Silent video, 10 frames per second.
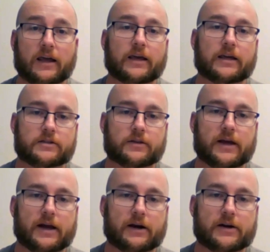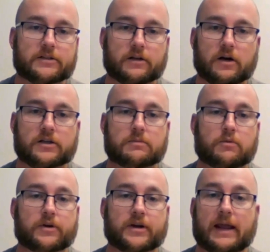heat to the areas and causing
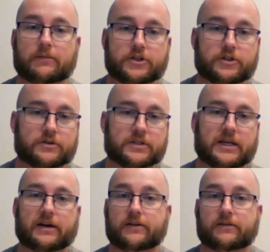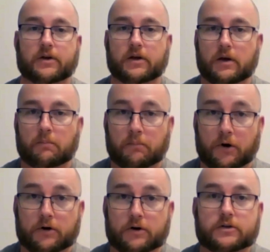more damage to the skin and
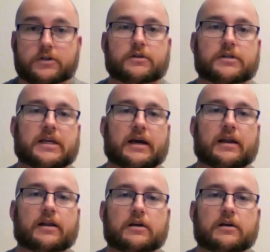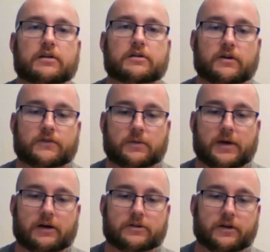burns to the skin. So if somebody
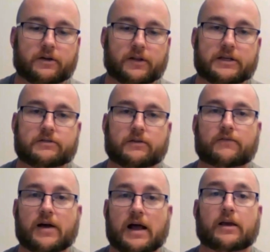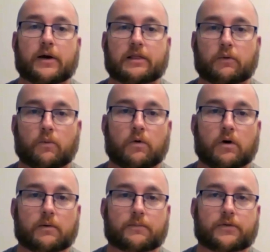else could at least evaluate the
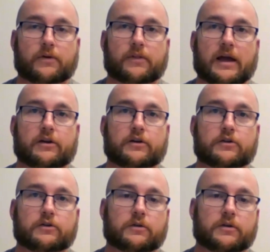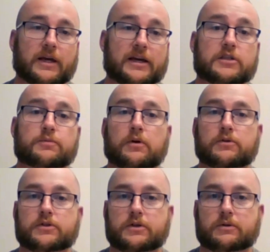warmth that you're getting
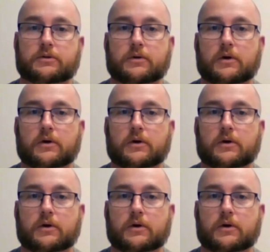exposed to.